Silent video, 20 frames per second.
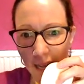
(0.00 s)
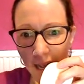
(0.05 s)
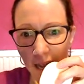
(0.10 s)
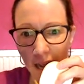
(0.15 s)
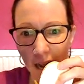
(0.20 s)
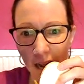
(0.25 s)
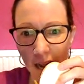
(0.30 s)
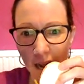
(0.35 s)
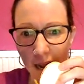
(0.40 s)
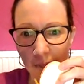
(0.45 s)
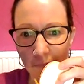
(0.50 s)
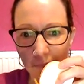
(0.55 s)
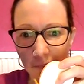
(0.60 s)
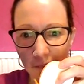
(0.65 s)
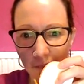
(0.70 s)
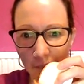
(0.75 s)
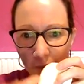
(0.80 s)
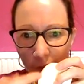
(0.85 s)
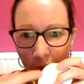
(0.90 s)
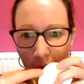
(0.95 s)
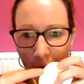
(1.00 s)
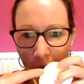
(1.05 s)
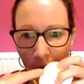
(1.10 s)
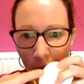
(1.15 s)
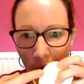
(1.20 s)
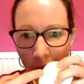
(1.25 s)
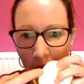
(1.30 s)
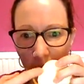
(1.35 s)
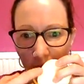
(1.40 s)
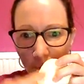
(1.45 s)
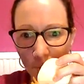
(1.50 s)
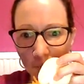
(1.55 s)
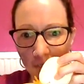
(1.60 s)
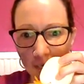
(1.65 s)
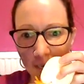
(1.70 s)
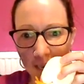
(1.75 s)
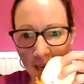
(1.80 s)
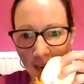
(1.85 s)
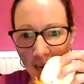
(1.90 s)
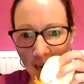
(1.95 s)
So it's between the
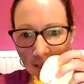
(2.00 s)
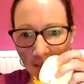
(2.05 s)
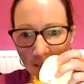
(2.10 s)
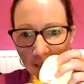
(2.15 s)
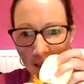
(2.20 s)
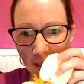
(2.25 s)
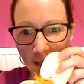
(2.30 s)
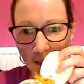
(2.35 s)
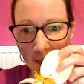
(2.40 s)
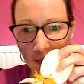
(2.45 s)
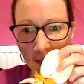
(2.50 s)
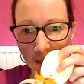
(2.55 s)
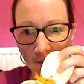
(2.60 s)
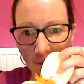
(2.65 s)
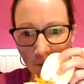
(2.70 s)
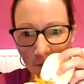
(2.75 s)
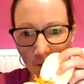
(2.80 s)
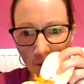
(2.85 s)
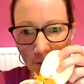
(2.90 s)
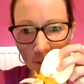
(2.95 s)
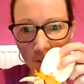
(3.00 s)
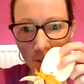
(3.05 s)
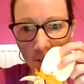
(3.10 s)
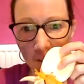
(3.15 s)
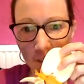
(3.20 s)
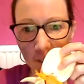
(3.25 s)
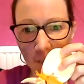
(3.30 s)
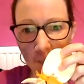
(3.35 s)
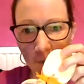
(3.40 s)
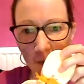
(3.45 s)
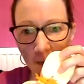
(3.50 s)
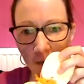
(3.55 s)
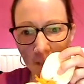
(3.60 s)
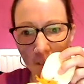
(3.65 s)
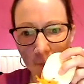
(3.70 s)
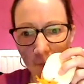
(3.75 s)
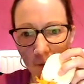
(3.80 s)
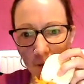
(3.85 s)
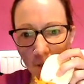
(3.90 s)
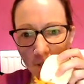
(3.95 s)
body, and then I've got
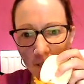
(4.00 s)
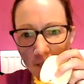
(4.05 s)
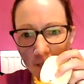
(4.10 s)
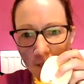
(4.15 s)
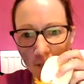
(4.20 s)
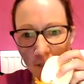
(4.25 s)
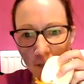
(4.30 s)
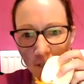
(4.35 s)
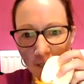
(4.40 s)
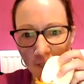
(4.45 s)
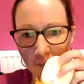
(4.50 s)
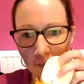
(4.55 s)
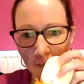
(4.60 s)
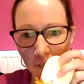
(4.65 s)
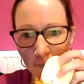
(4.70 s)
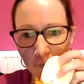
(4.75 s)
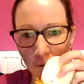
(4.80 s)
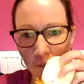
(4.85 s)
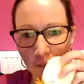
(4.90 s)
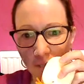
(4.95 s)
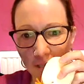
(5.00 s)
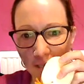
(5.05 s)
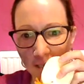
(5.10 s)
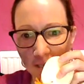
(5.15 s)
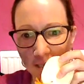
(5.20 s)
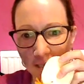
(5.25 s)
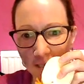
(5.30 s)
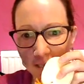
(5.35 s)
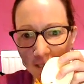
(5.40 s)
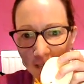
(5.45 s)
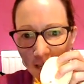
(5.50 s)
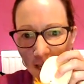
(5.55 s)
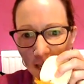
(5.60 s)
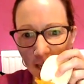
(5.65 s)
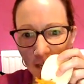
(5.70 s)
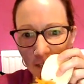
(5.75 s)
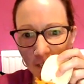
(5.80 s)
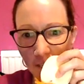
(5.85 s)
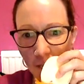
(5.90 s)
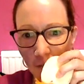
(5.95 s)
spinous process, transverse processes.
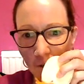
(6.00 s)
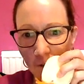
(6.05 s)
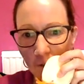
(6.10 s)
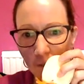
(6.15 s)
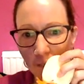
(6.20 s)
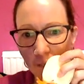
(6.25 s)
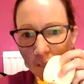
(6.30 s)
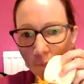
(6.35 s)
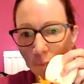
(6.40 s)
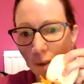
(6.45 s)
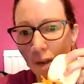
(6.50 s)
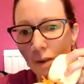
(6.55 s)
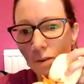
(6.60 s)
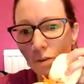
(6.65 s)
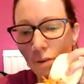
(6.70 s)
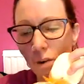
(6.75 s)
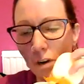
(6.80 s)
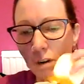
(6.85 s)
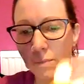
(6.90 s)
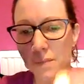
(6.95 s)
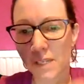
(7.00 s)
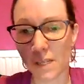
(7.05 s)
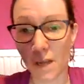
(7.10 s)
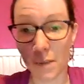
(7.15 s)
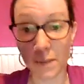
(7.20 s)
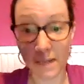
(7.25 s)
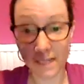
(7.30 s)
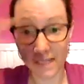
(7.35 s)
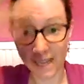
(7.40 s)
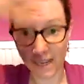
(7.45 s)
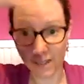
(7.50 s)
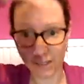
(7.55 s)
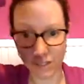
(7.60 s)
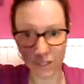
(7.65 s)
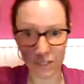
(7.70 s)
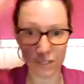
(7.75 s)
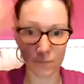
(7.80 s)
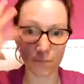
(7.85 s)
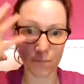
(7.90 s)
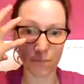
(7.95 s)
So the spinal column is coming down.
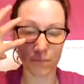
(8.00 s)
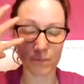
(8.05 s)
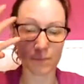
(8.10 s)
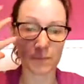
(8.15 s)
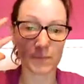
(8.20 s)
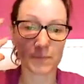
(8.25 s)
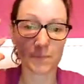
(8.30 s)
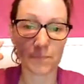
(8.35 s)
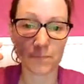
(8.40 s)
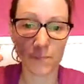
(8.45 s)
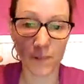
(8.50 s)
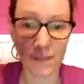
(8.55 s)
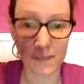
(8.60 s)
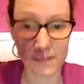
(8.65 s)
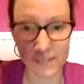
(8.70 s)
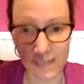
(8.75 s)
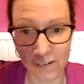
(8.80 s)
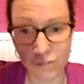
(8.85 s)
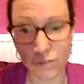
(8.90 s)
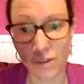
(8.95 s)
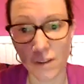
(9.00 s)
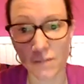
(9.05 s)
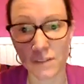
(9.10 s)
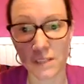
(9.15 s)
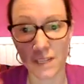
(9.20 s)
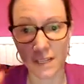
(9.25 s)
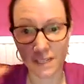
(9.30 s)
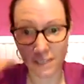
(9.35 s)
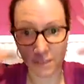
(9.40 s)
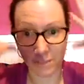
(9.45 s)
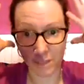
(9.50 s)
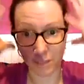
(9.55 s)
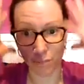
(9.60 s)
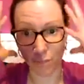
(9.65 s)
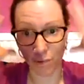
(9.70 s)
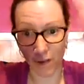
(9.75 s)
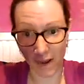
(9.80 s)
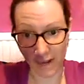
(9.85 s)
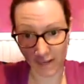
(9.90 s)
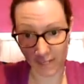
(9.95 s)
So it's central nervous system is
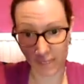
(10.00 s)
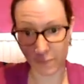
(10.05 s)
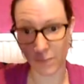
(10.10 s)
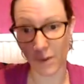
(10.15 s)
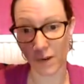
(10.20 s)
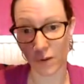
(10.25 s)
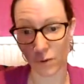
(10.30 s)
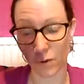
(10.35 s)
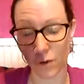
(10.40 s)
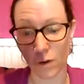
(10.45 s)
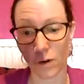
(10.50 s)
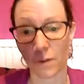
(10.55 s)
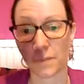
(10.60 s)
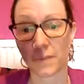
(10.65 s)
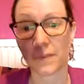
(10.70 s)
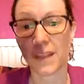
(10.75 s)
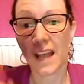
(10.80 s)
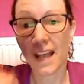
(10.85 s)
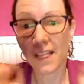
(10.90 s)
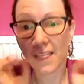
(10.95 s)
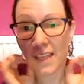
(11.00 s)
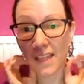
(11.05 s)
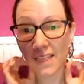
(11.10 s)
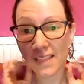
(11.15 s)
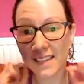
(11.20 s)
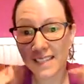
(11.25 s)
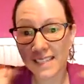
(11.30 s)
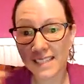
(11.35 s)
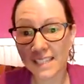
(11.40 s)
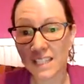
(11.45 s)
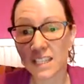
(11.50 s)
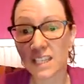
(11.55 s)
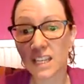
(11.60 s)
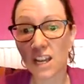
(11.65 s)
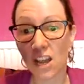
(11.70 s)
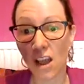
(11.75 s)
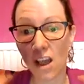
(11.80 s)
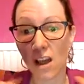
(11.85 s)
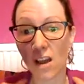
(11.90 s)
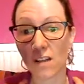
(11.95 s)
brain and spinal column. Then these
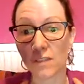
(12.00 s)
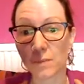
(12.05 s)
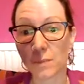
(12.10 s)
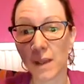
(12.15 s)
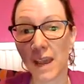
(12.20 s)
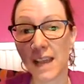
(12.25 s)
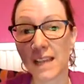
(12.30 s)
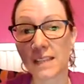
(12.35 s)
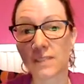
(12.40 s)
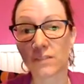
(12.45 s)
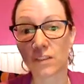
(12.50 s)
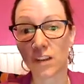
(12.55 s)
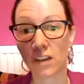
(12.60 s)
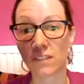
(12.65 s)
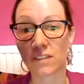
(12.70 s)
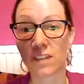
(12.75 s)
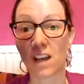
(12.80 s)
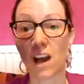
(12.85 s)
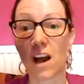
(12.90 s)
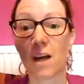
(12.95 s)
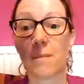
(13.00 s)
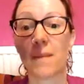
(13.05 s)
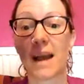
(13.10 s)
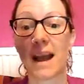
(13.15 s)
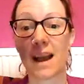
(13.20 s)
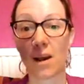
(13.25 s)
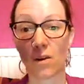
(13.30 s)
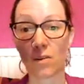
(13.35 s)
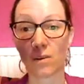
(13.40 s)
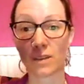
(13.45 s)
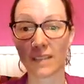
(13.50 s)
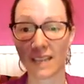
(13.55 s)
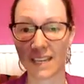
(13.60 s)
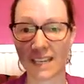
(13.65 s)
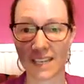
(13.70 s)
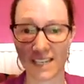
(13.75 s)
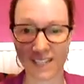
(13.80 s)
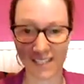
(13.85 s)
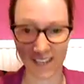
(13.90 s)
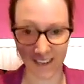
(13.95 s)
nerves, pairs of nerves, come out
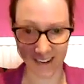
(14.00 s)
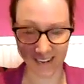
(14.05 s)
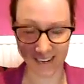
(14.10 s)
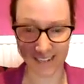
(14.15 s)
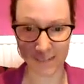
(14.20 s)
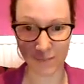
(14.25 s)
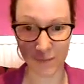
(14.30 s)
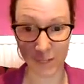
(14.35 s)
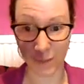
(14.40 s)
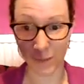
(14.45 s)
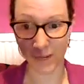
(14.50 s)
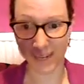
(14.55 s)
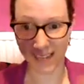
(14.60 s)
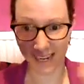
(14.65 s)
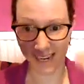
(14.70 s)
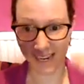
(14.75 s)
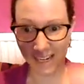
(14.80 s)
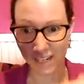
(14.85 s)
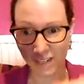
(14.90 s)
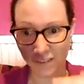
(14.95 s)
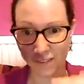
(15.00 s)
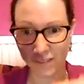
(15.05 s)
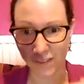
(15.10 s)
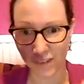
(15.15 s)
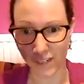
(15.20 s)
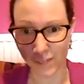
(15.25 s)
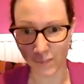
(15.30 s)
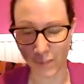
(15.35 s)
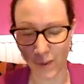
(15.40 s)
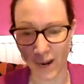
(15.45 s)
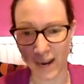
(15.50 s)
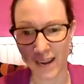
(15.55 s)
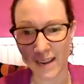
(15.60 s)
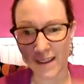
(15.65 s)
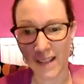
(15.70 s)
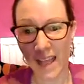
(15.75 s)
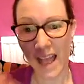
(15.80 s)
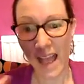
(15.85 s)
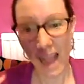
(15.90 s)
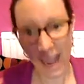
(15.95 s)
each side between each of the
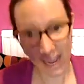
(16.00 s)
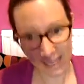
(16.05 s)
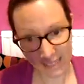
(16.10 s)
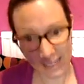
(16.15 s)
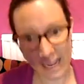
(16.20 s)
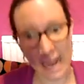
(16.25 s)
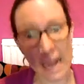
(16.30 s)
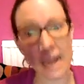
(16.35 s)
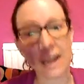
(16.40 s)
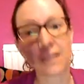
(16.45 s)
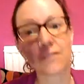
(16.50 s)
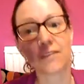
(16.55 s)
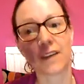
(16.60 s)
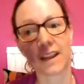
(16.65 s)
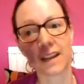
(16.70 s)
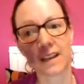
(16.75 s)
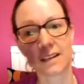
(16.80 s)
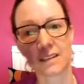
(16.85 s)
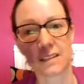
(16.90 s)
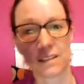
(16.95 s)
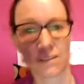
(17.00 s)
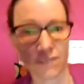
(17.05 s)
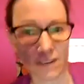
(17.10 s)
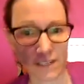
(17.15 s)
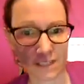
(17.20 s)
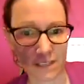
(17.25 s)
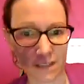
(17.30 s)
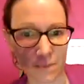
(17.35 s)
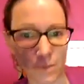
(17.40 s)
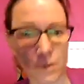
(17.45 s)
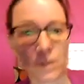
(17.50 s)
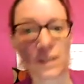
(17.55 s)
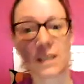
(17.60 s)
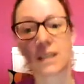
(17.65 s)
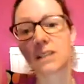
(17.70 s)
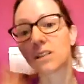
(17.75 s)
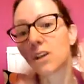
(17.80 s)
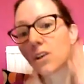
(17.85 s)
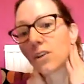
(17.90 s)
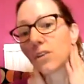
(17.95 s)
vertebrae and innervate the rest of the
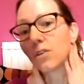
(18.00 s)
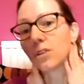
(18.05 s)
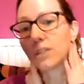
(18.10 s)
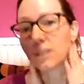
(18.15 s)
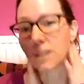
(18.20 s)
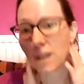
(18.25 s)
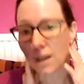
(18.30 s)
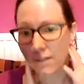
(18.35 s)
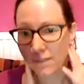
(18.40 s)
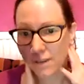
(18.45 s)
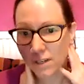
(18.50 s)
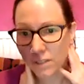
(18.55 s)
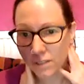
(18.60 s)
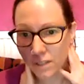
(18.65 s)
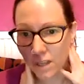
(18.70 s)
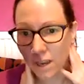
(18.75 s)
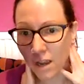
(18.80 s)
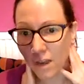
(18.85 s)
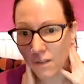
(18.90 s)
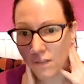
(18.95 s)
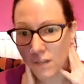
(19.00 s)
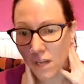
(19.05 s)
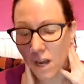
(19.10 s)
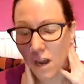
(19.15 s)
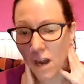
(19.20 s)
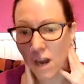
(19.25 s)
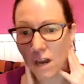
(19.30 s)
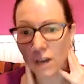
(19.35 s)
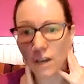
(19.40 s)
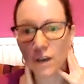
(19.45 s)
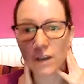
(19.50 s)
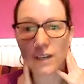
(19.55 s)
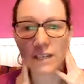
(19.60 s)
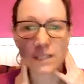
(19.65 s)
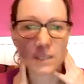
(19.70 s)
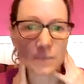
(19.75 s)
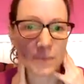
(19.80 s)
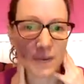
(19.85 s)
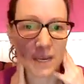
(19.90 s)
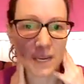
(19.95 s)
body. So your cervical nerves are going
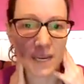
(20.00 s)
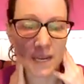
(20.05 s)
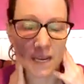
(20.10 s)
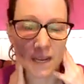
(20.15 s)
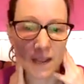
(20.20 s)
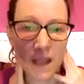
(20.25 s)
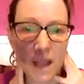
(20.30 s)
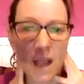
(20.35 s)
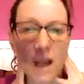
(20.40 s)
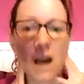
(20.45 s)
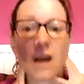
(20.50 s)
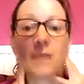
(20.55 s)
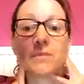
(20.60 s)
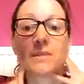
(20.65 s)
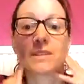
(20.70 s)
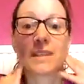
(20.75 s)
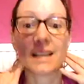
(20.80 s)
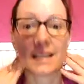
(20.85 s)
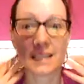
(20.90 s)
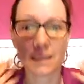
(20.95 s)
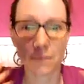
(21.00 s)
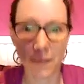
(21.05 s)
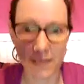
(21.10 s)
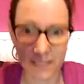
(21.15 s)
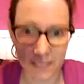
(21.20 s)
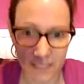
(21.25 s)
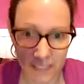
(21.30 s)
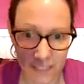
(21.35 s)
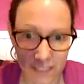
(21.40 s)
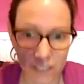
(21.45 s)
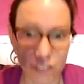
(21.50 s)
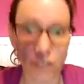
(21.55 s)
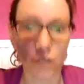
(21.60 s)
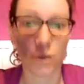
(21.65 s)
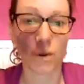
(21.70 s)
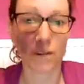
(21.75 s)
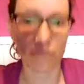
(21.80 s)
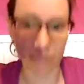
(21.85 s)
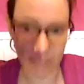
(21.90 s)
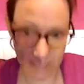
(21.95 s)
to be sending messages
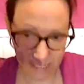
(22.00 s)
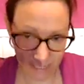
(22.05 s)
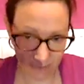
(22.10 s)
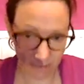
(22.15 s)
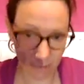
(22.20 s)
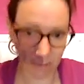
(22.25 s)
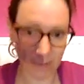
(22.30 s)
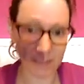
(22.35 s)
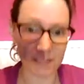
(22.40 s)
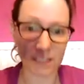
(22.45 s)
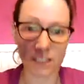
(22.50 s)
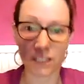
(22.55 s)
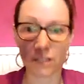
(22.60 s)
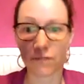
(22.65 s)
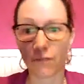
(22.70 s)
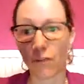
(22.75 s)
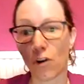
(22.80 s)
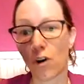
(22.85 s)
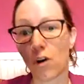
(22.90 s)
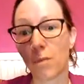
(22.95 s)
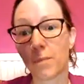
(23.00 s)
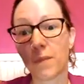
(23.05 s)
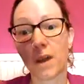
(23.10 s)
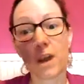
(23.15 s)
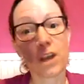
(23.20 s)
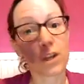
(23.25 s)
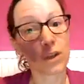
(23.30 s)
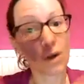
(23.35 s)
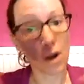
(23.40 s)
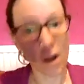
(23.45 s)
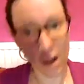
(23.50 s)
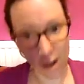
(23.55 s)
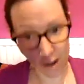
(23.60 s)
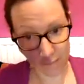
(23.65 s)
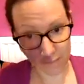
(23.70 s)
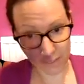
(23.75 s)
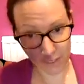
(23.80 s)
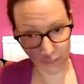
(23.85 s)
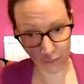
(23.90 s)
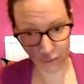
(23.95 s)
to and receiving messages from your
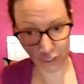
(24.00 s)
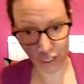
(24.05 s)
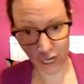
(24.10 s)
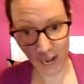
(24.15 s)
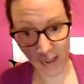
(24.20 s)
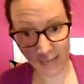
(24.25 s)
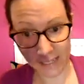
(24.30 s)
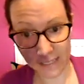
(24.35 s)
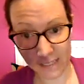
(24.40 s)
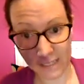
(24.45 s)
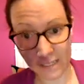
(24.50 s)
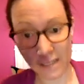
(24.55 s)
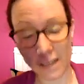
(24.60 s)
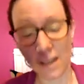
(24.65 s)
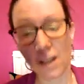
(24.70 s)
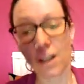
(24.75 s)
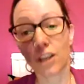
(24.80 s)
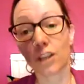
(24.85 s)
arms and your chest.